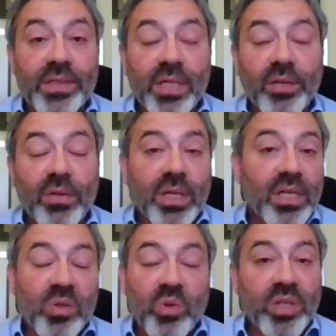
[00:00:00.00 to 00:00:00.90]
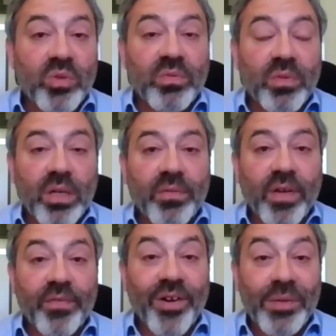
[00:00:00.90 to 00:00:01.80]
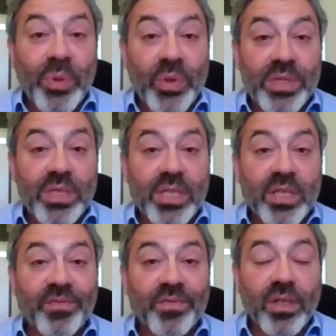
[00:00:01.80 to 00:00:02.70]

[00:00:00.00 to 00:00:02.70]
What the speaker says: So all in all, a very positive